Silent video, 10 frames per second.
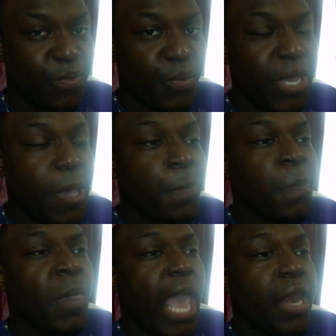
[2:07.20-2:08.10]
for real?
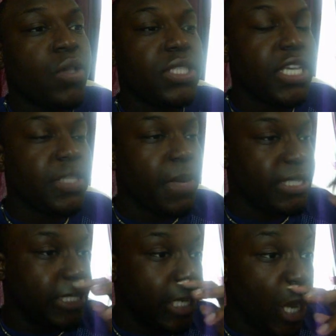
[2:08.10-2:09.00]
I know 6
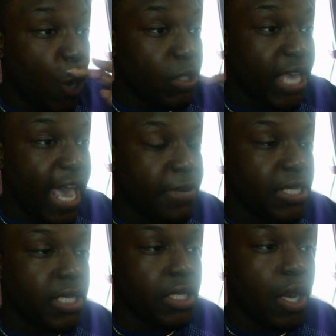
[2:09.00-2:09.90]
months is a long time to
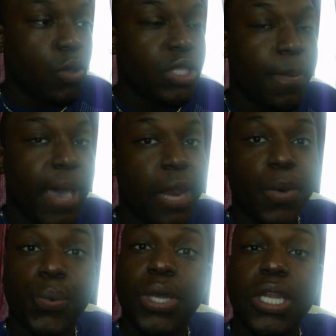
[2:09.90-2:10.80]
get to know somebody,
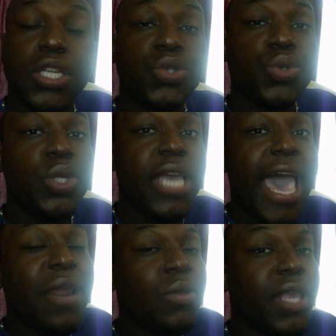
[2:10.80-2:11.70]
but really and truly,
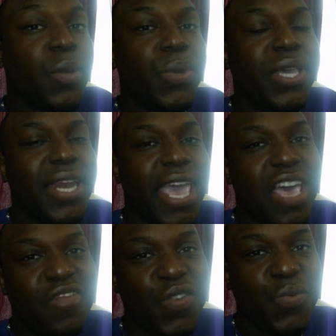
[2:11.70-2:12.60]
I don't think we can
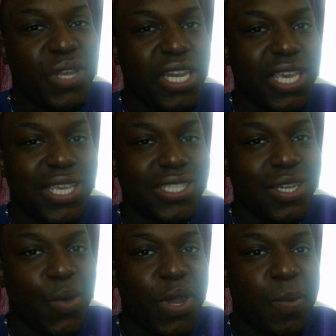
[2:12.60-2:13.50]
ever really get to
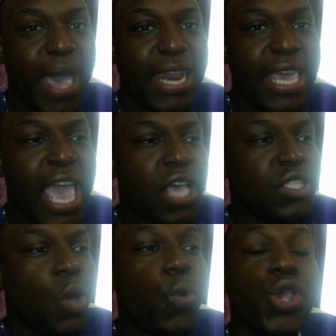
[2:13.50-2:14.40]
know anybody.
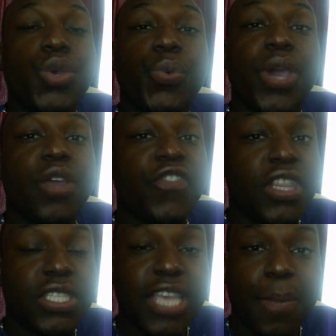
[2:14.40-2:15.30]
So were you ready for
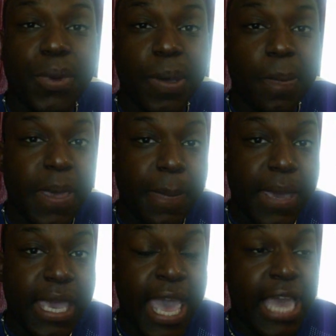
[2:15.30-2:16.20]
this type of
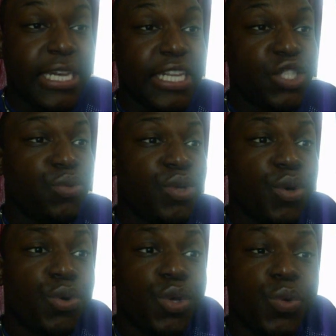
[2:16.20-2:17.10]
commitment? Did you
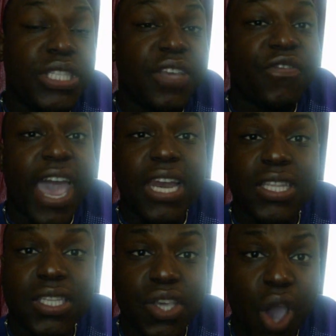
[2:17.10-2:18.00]
know who you was inviting
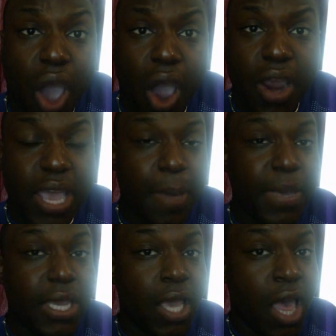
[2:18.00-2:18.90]
into your heart? I
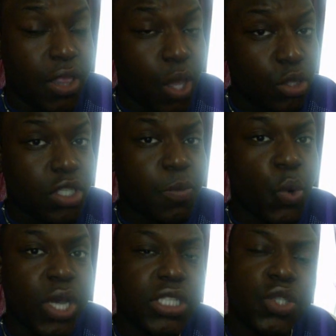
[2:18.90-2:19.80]
mean, those are some
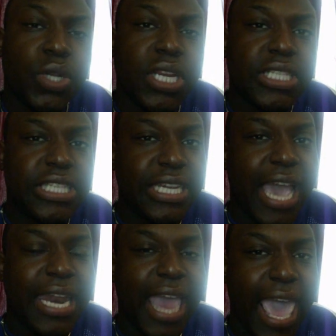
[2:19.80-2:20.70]
questions you need to sit
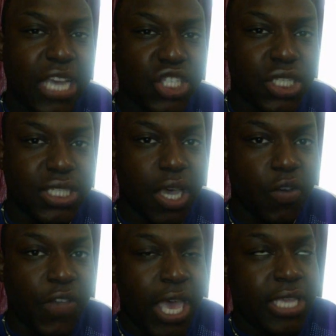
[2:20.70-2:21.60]
down and ask
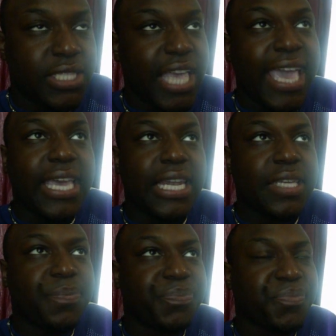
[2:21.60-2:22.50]
yourself. Secondly,